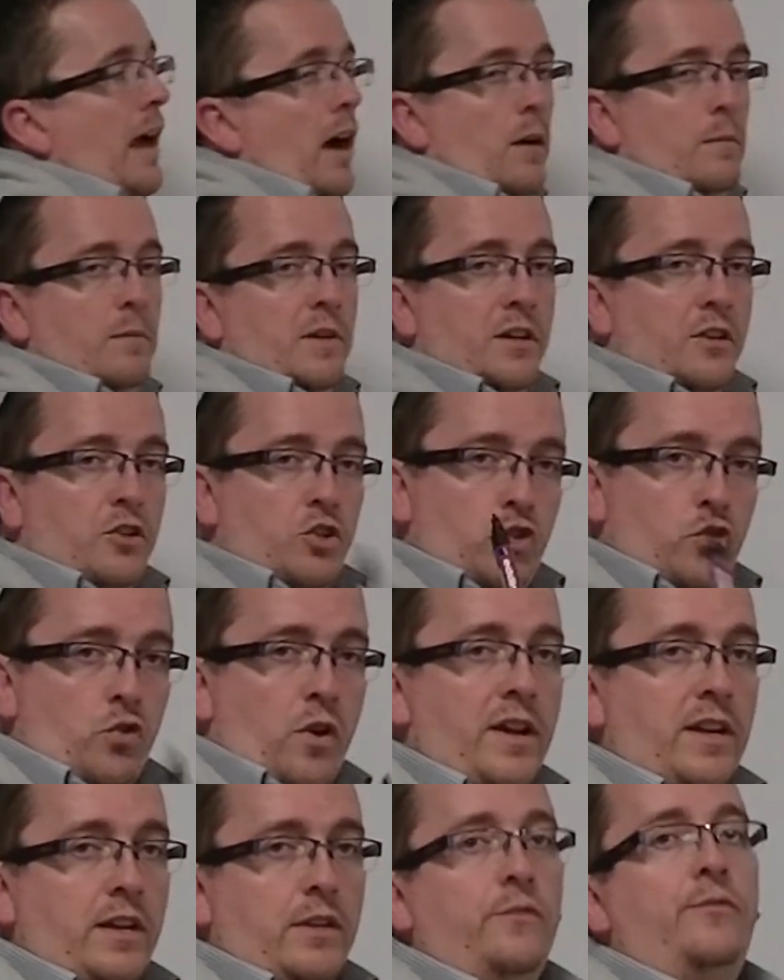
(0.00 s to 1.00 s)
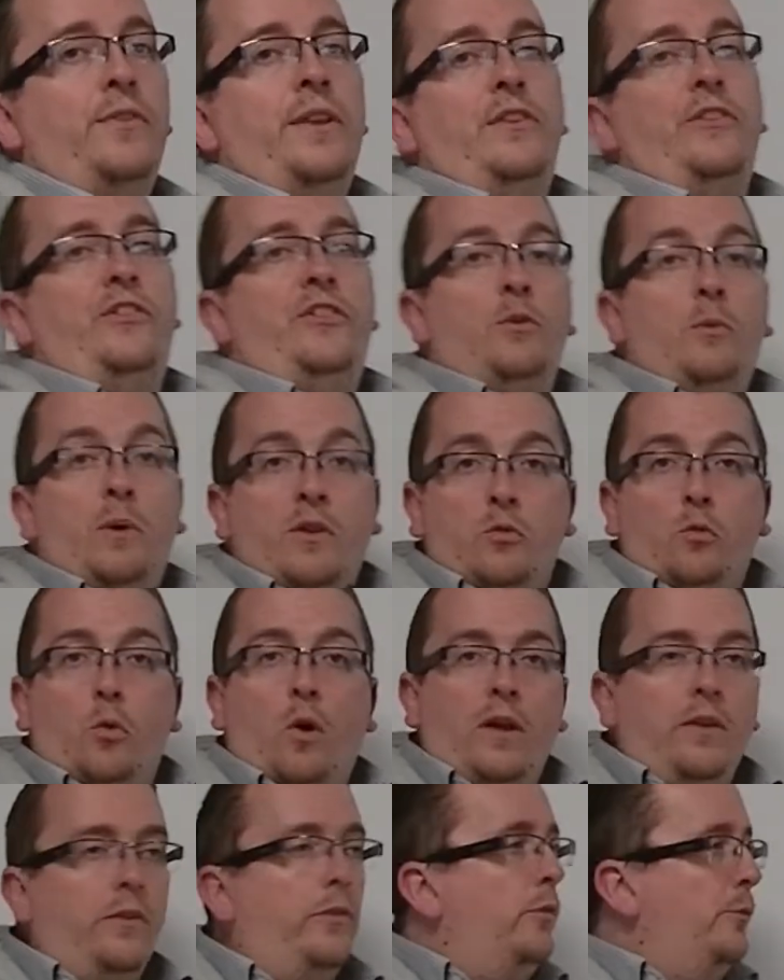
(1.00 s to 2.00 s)
I'm going to try and convince you
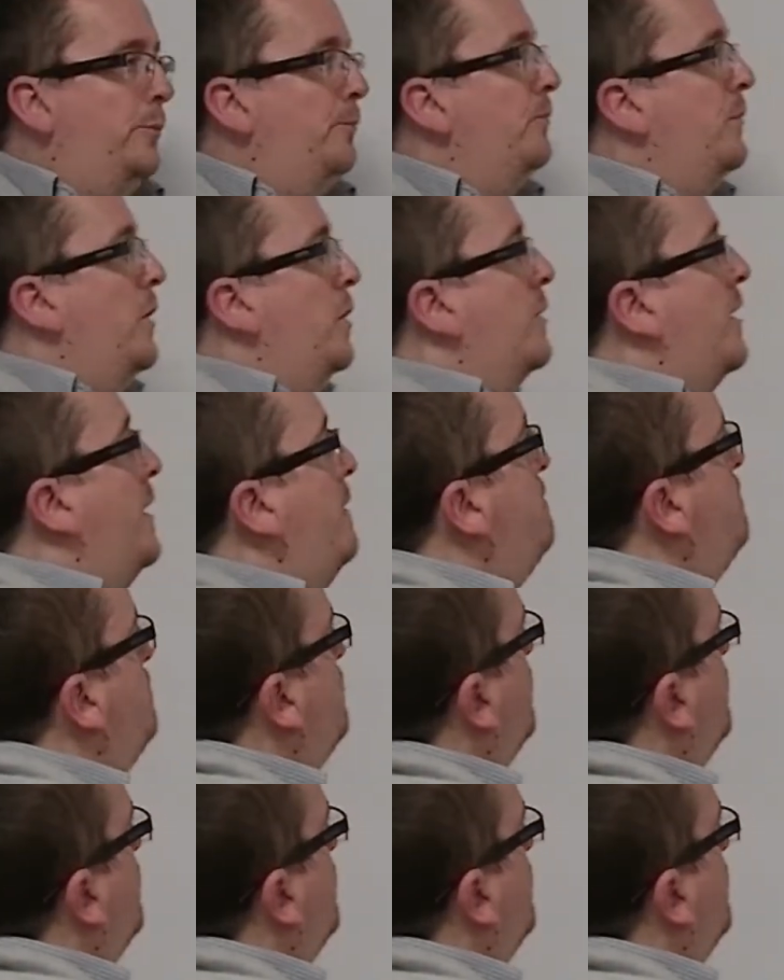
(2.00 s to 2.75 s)
otherwise. Okay?